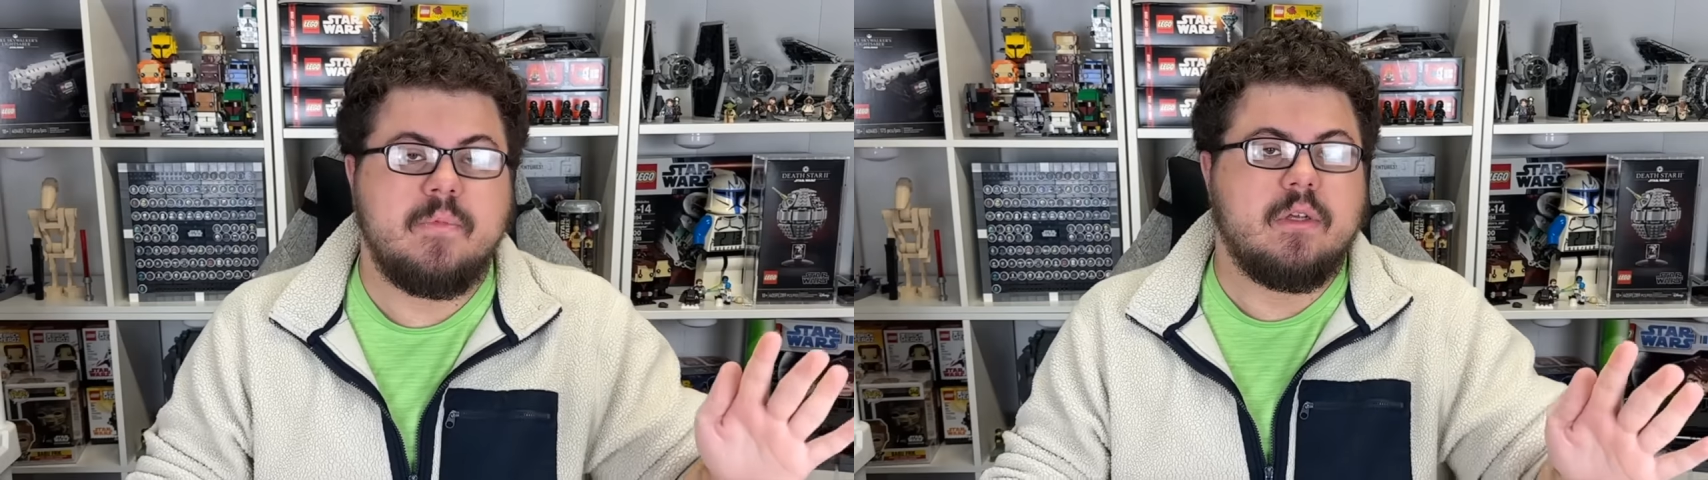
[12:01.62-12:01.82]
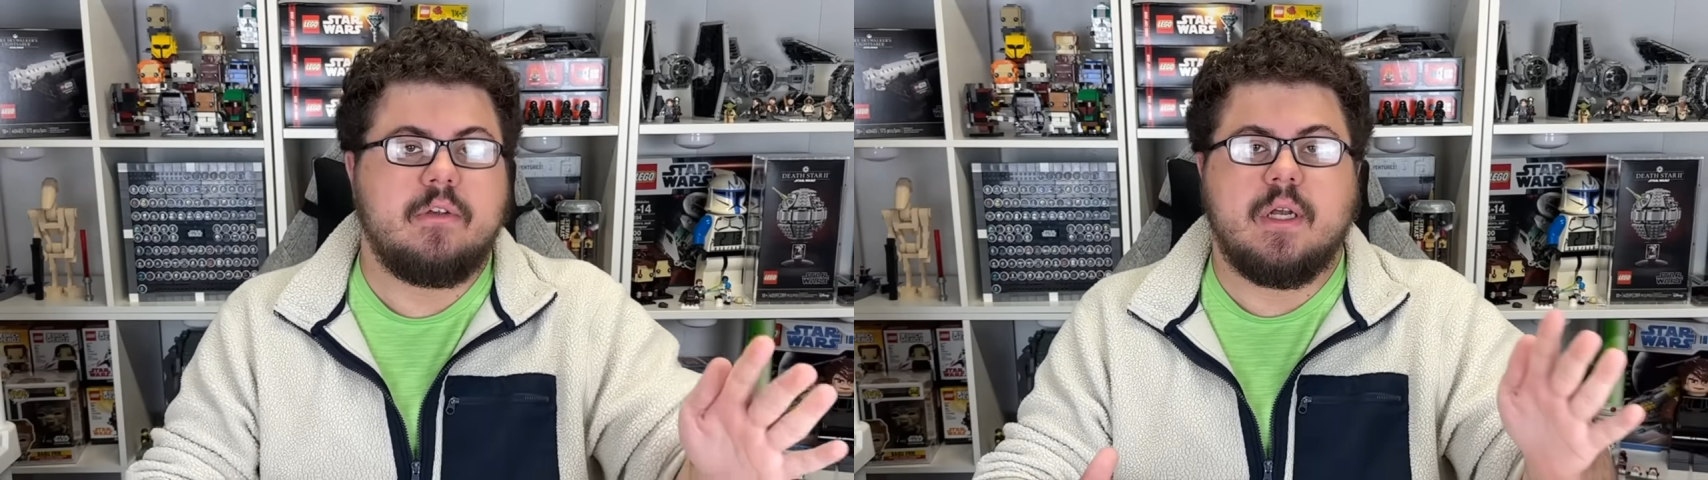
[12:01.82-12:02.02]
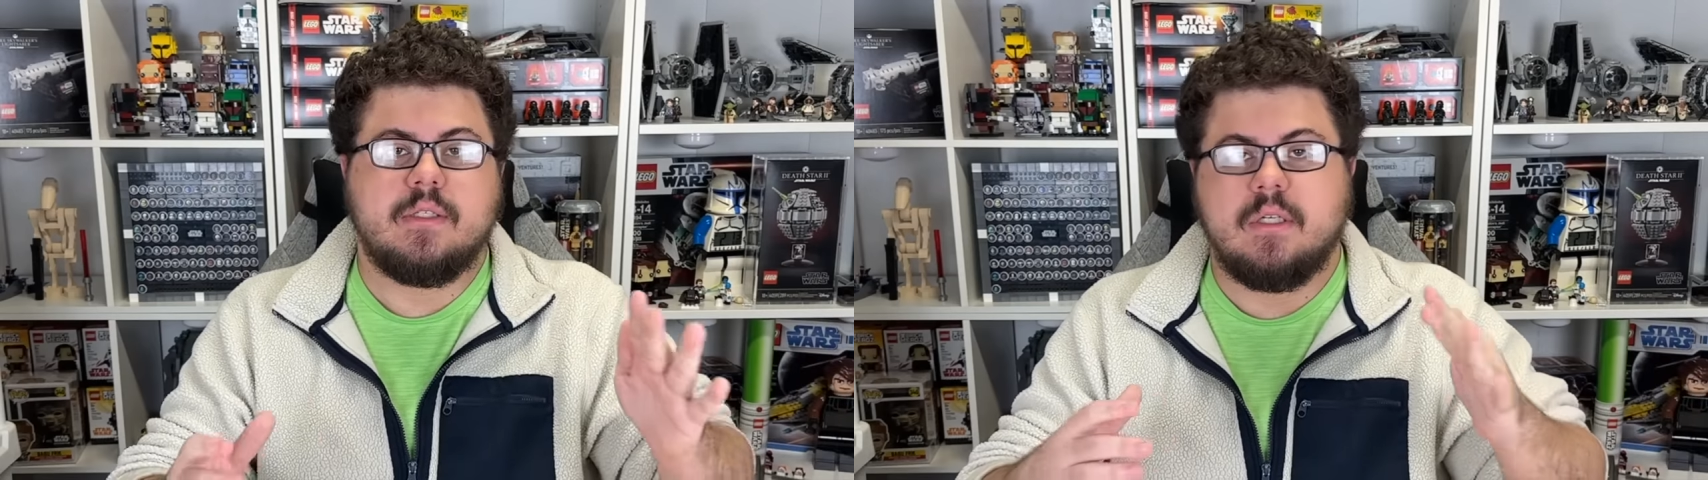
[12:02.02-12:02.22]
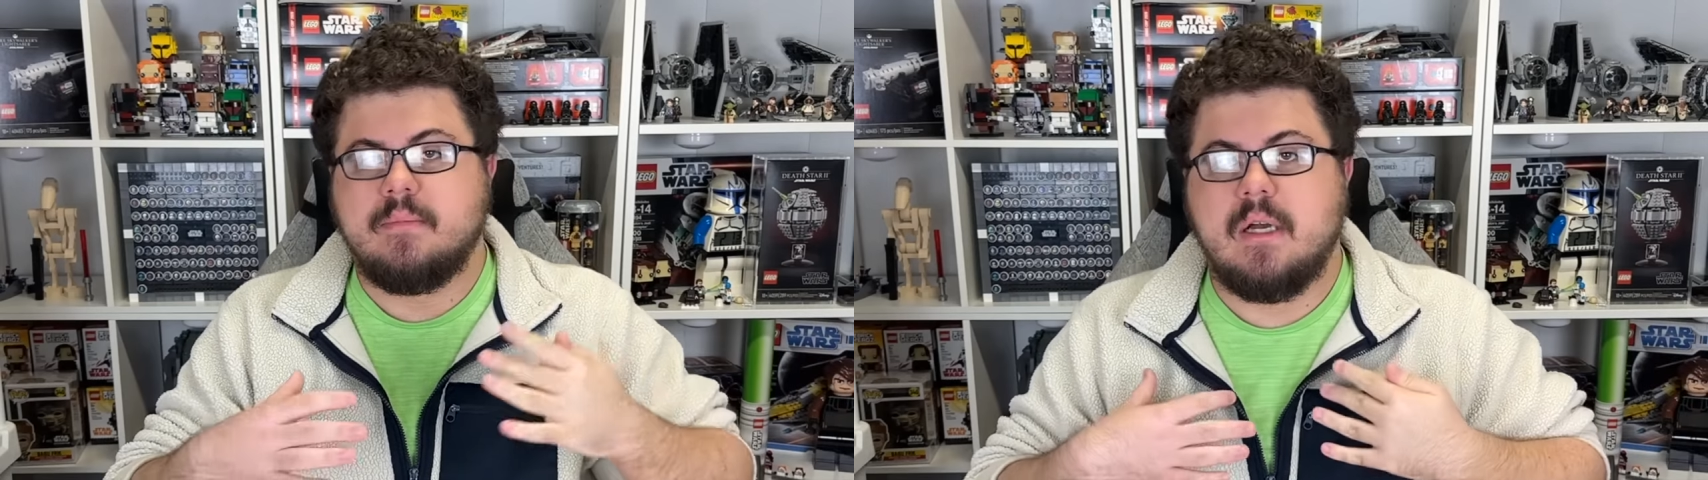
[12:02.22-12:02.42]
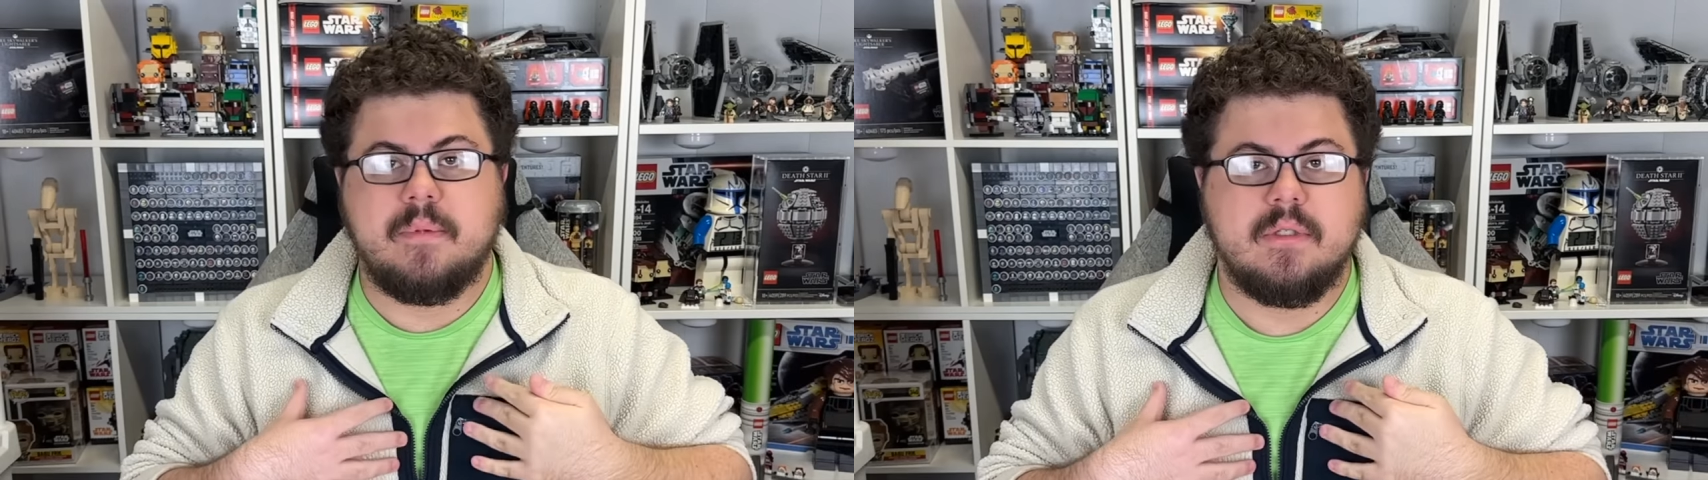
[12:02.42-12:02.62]
You know, you guys know
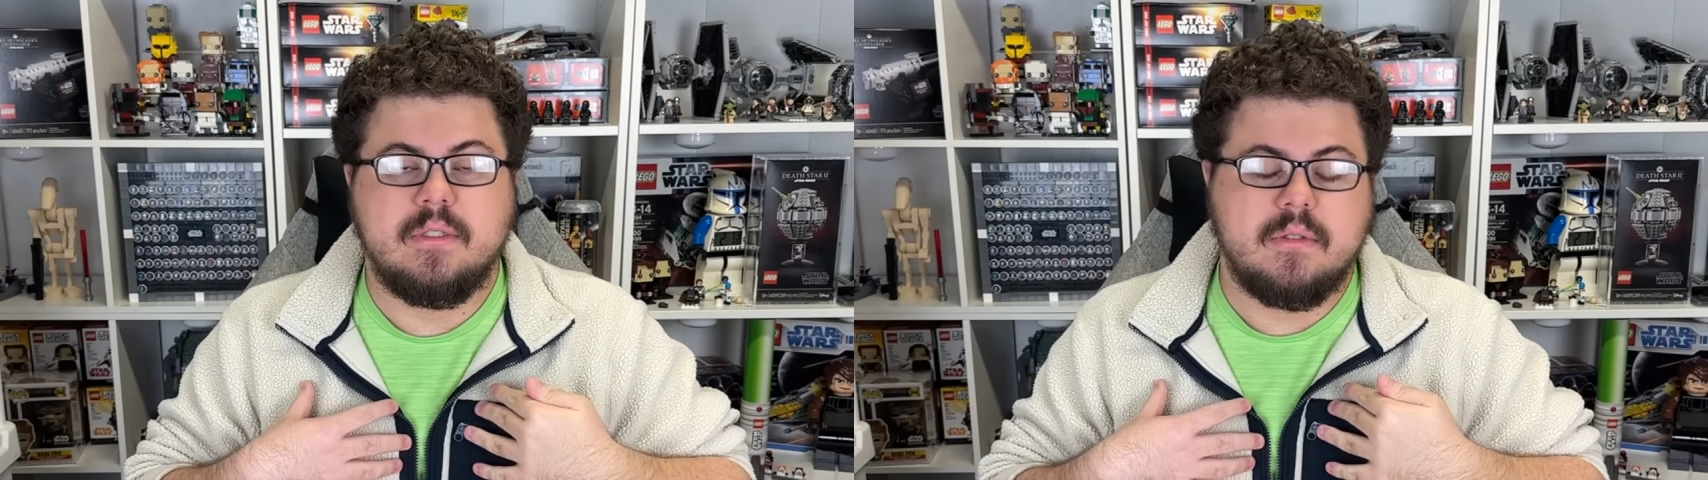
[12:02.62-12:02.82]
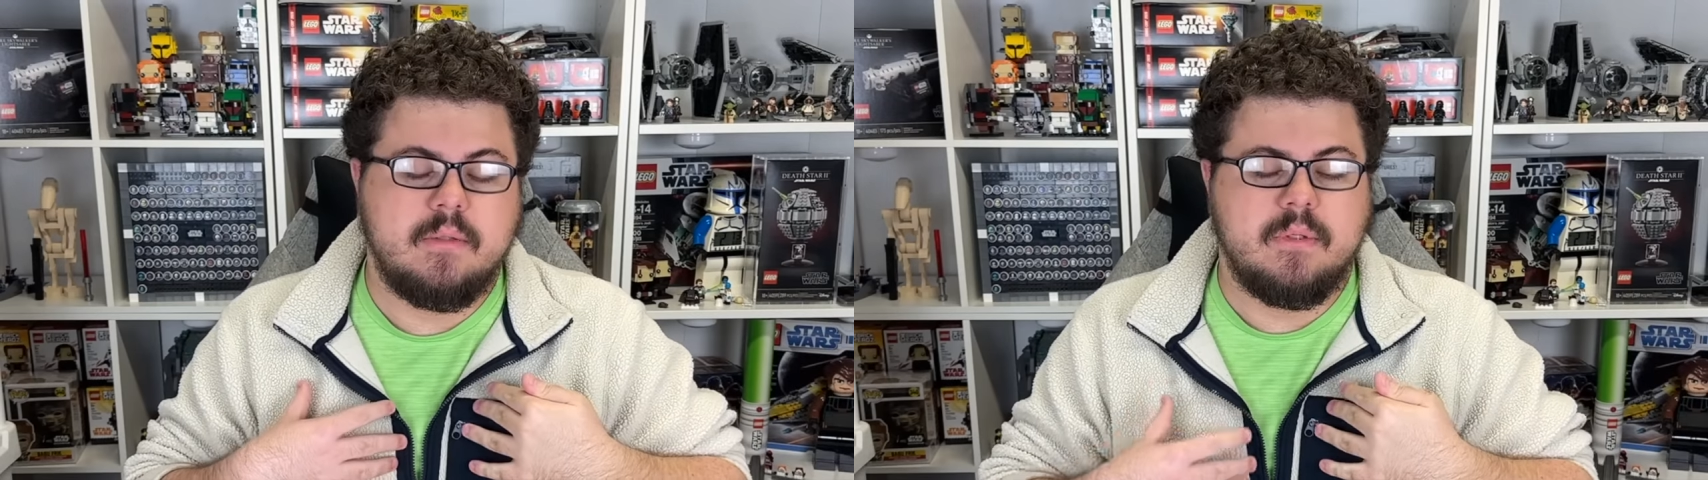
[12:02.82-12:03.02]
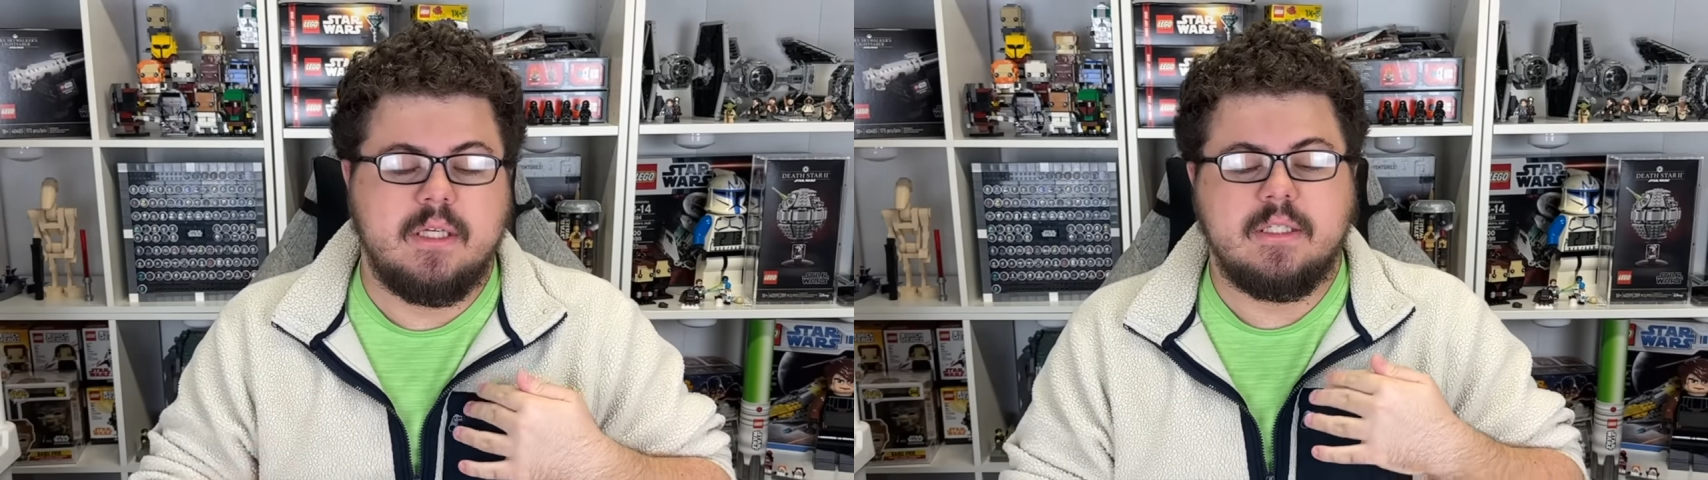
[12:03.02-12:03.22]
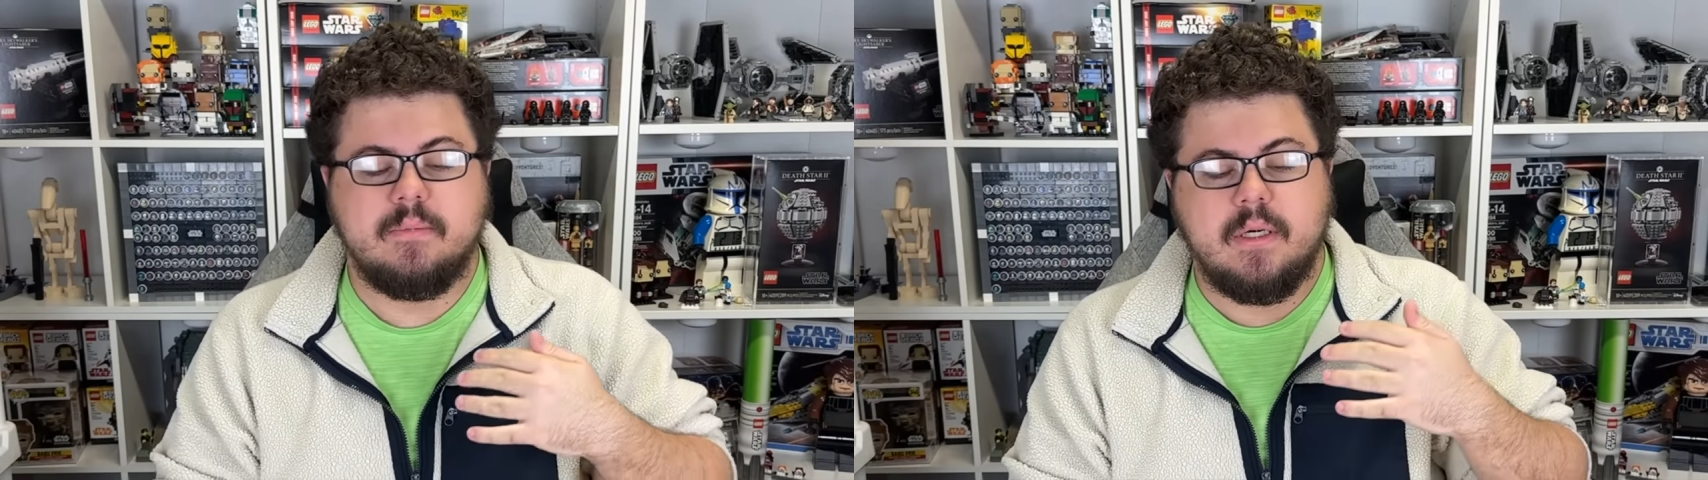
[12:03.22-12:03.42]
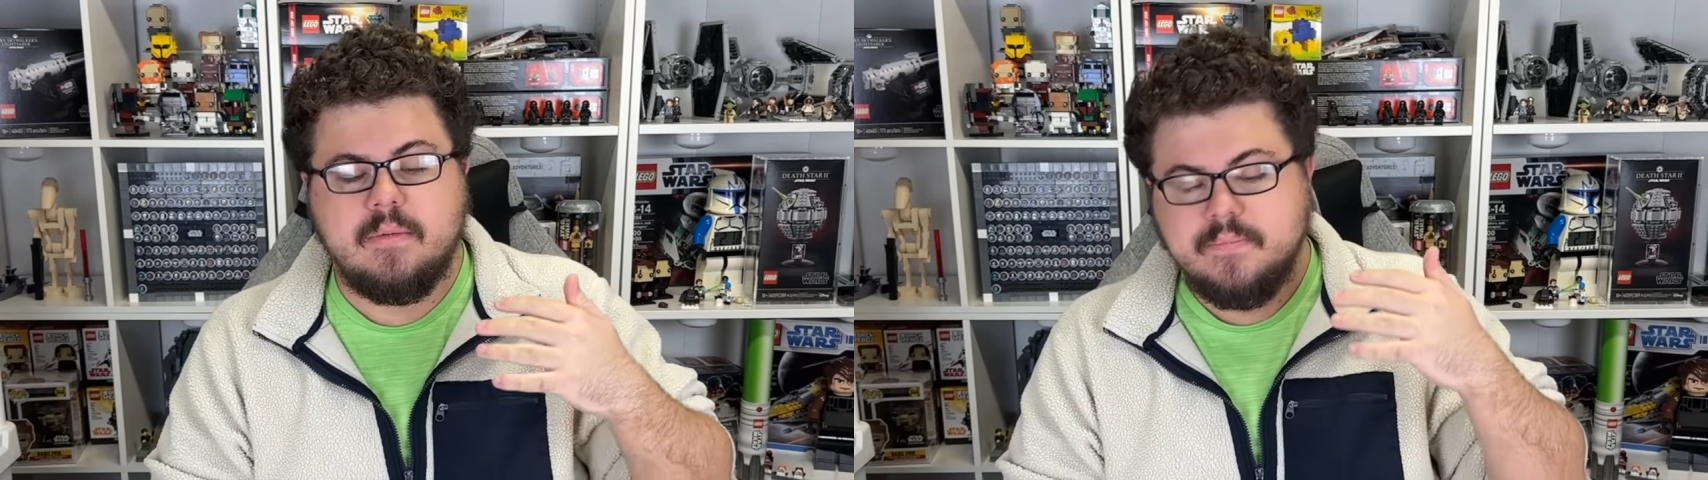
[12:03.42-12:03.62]
my personal complaints,
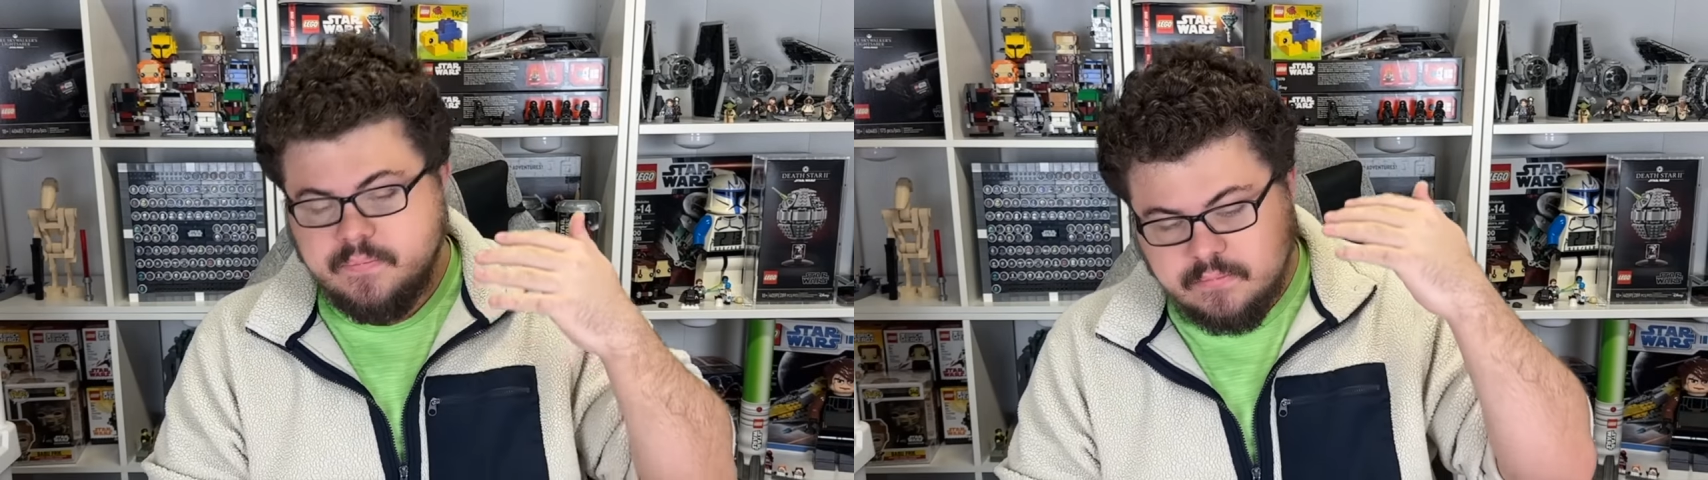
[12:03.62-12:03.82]
but